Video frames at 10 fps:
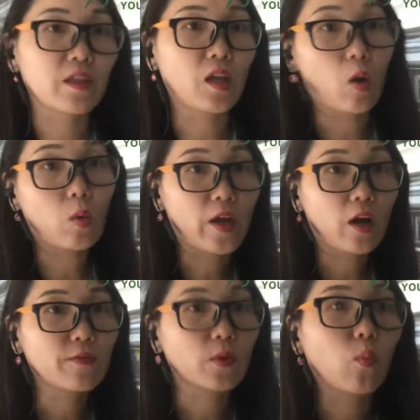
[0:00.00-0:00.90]
they only
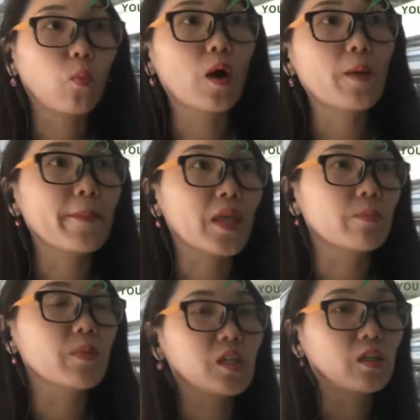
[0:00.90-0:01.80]
offer 1
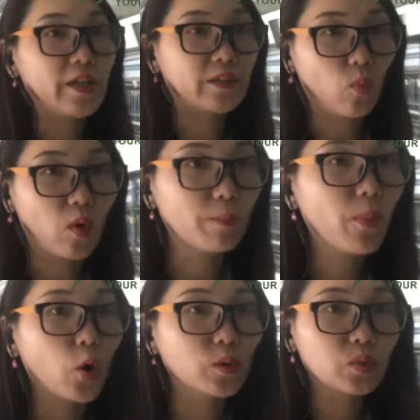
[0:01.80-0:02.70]
millimeter and
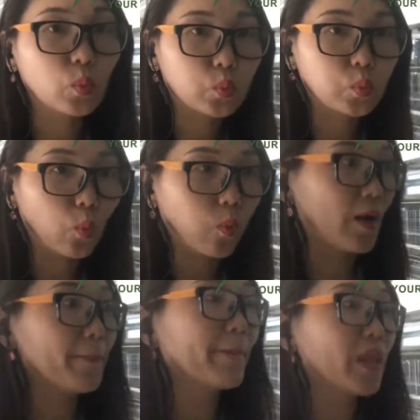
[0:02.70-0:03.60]

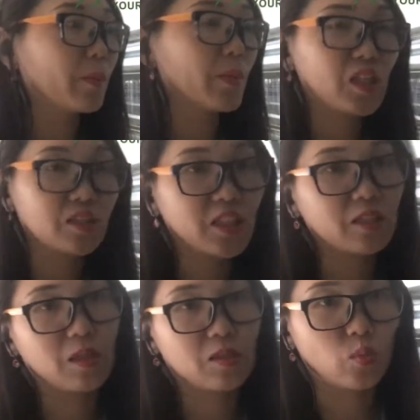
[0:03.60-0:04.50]
1.1 millimeter
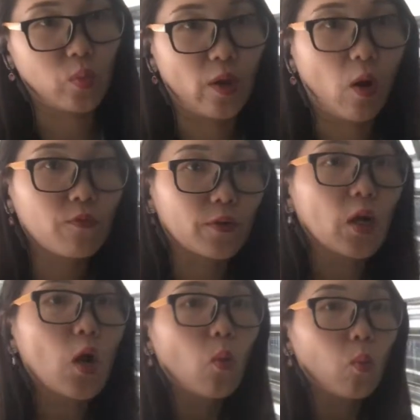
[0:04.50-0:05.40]
thickness. We offer
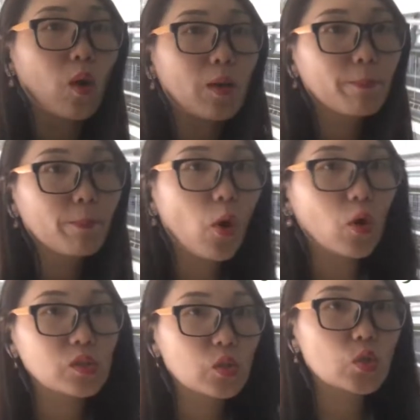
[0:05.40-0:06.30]

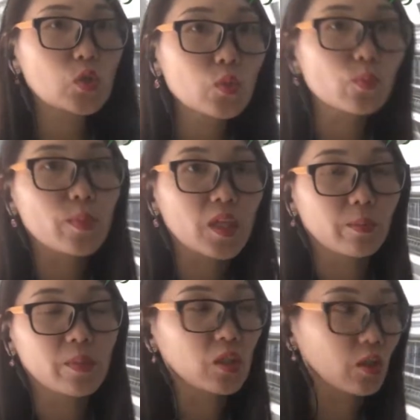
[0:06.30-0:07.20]
1.2
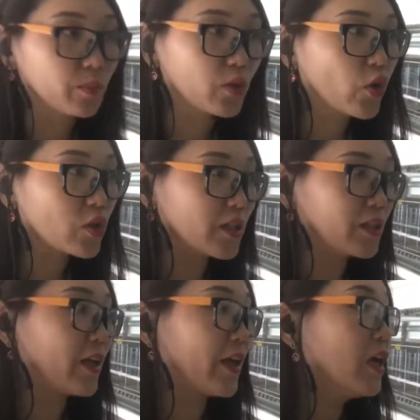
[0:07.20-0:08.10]
millimeter because
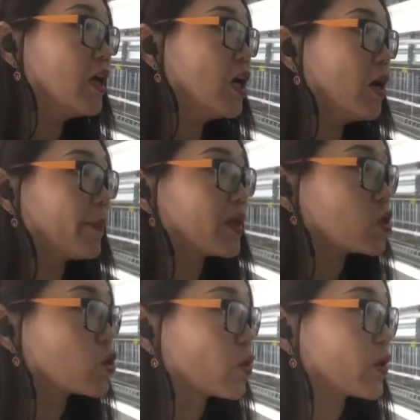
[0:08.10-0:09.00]
it can make
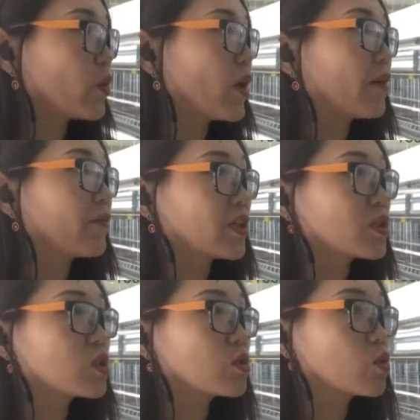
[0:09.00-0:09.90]
sure you have a
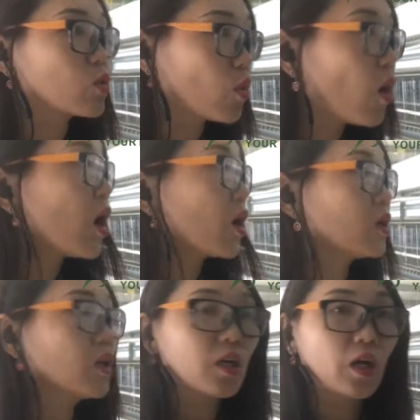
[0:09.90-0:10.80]
strong
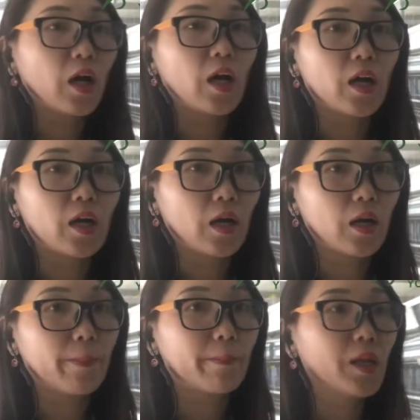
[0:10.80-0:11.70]

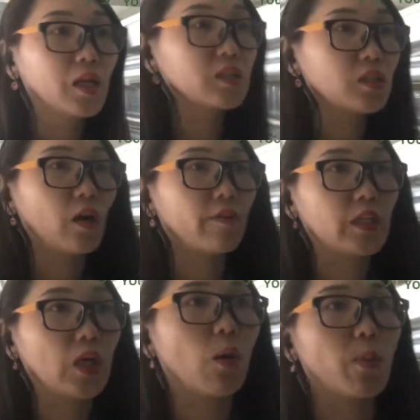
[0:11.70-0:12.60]
ability of
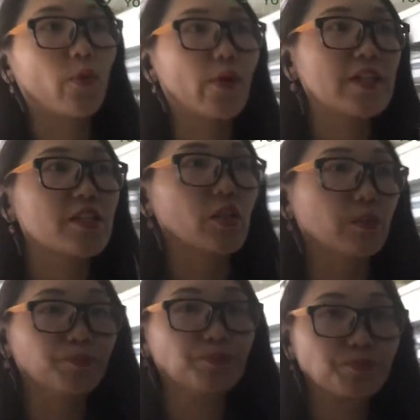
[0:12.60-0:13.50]
the operation.
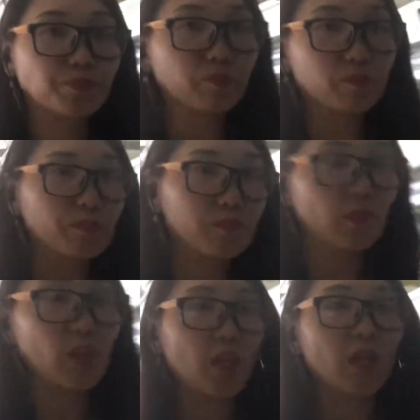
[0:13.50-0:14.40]

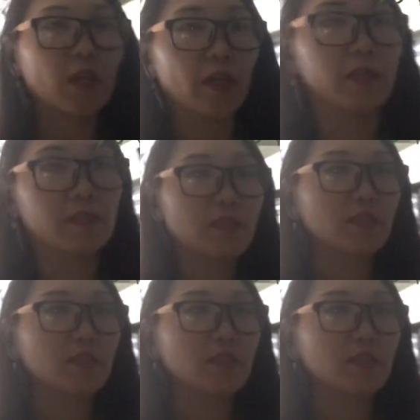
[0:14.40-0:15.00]
And